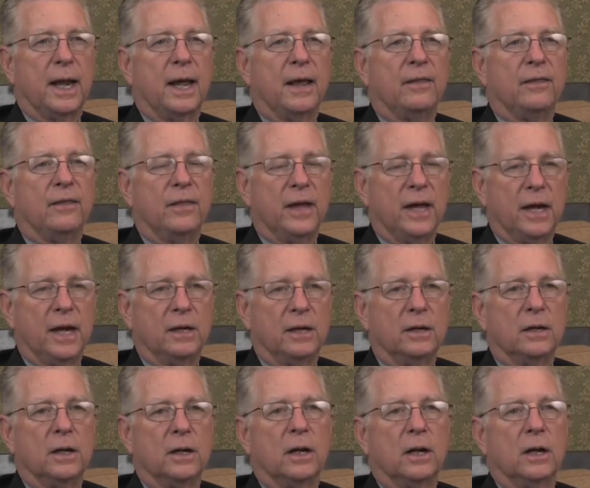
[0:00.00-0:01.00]
and
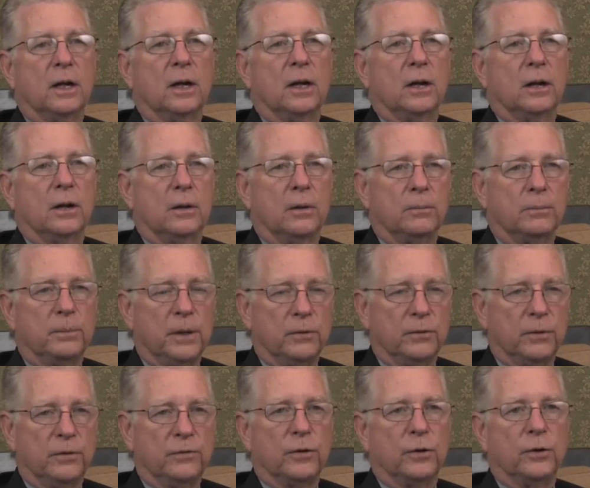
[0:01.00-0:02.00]
then be
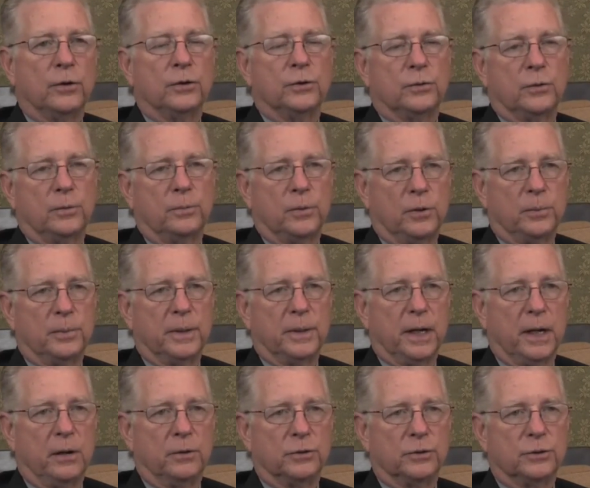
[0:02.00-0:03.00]
referred to a
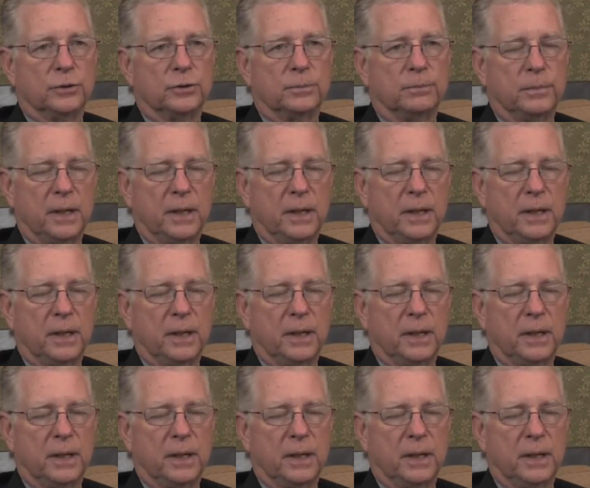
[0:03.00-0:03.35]
pulmonologist.